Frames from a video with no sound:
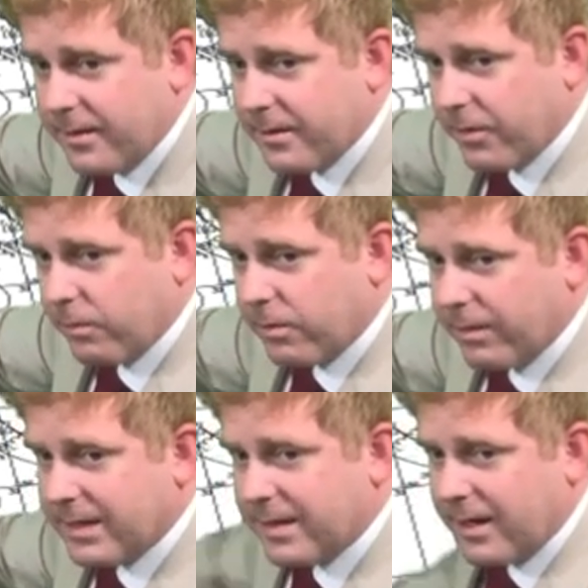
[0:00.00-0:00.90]
Another one
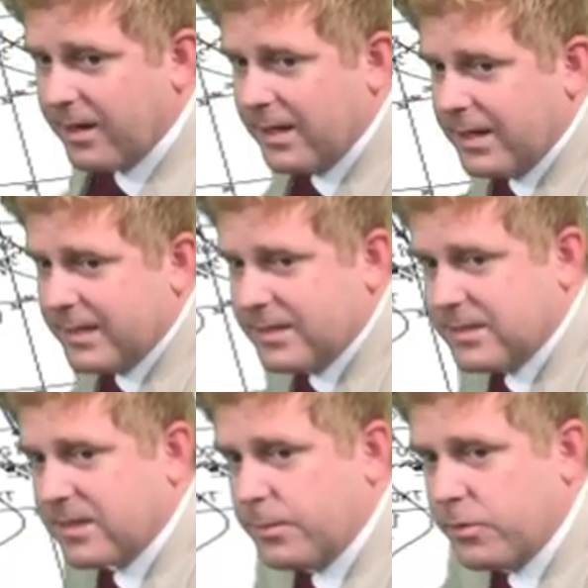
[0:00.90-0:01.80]
right there.
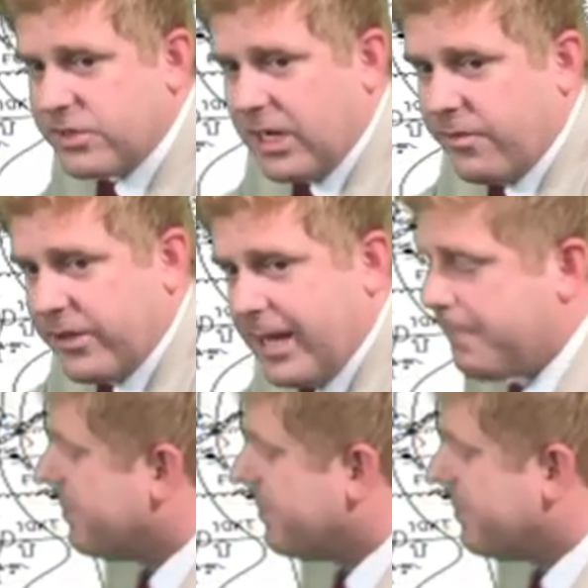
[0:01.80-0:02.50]
This is going to move south of that.